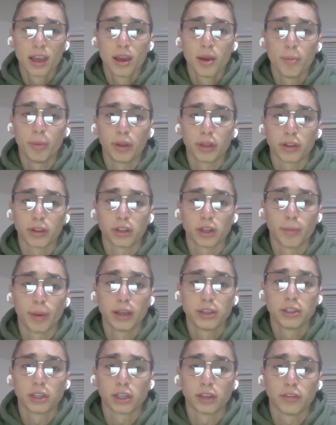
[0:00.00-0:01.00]
but their
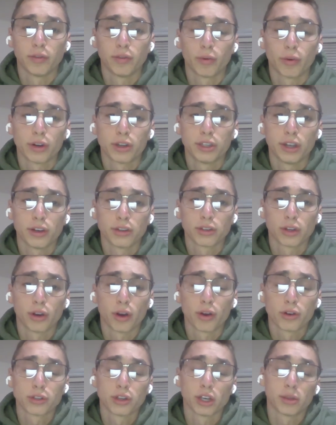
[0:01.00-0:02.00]
domestic and foreign sales
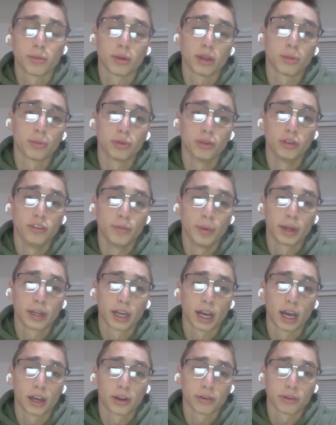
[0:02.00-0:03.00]
also have to be improved by
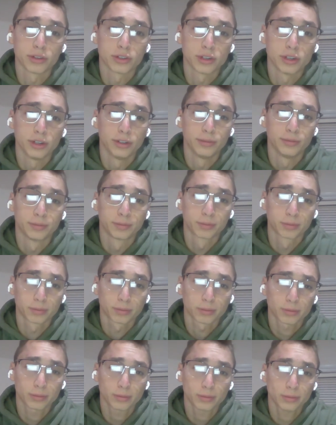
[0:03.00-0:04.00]
Congress too.
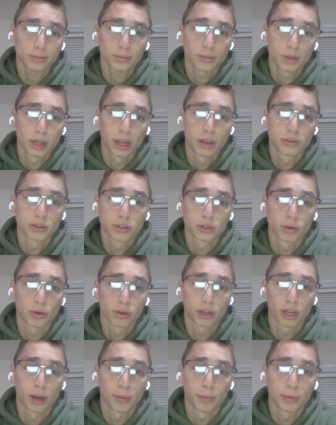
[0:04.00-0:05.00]
As a result,
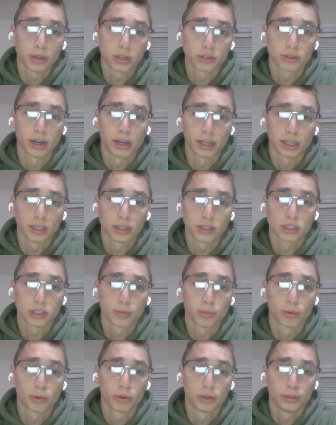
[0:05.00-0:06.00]
companies try to get
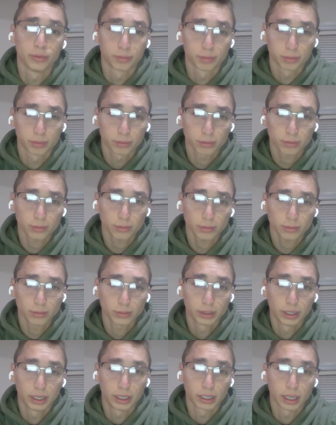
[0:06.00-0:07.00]
support,
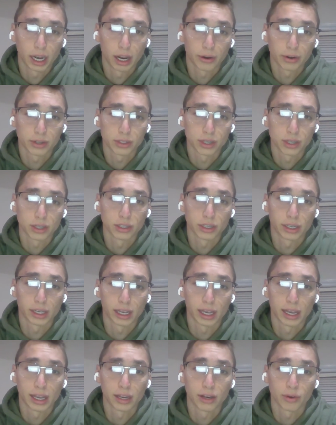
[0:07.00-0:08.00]
and Congress says they
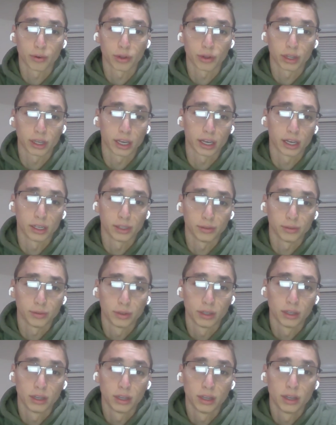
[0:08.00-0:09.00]
can't or they can.
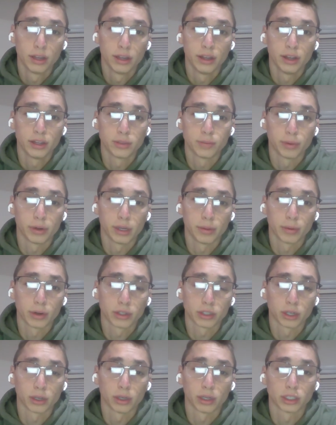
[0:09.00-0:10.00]
It's pretty much
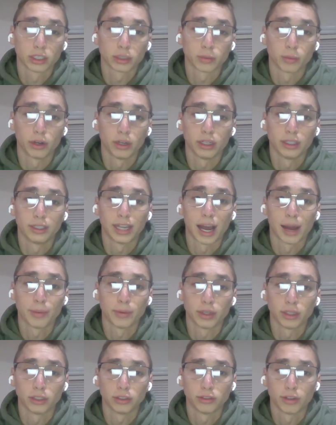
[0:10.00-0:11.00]
a smart
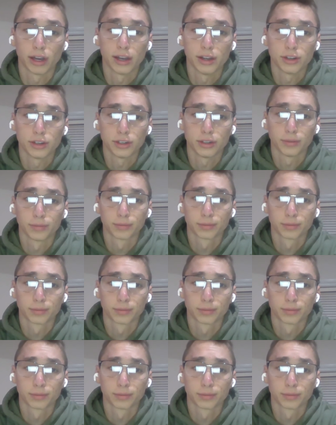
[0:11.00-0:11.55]
adapting strategy.